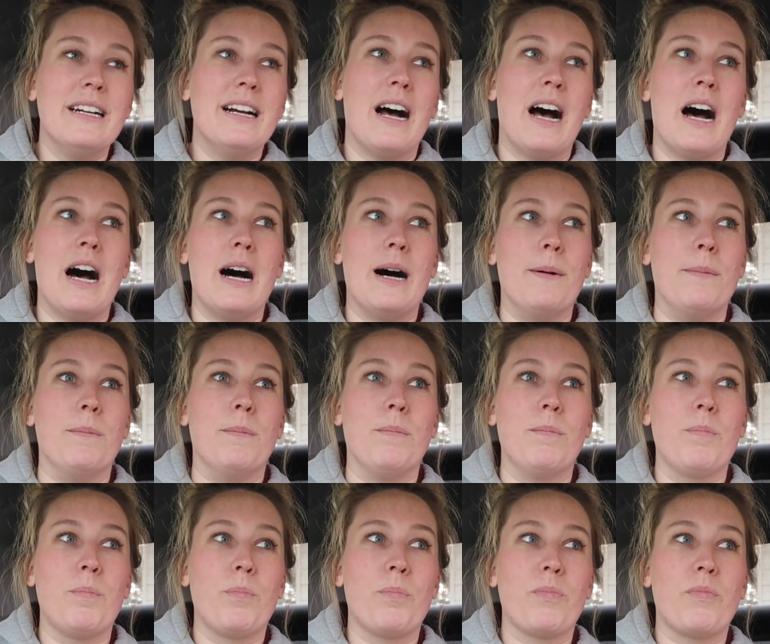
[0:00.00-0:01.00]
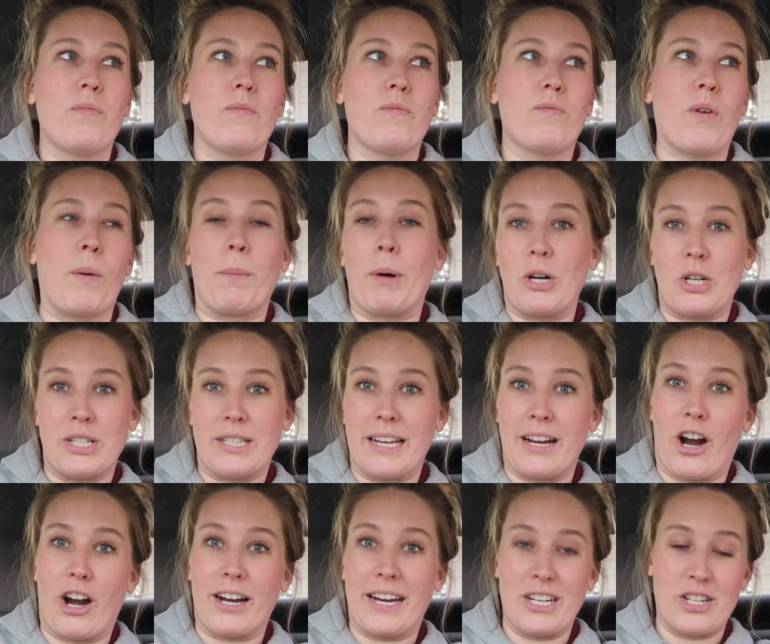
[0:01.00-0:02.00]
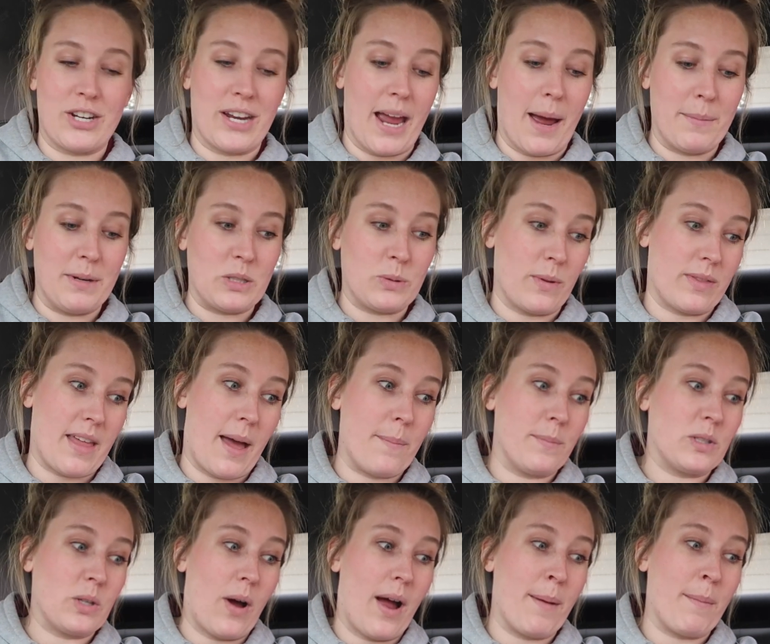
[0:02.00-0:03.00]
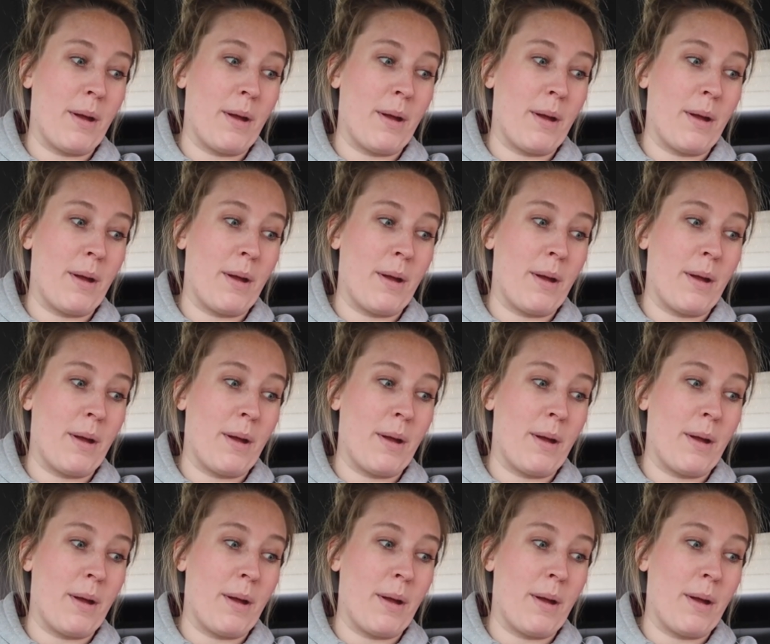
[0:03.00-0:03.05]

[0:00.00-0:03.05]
from purchasing our kitchen cabinets with them. So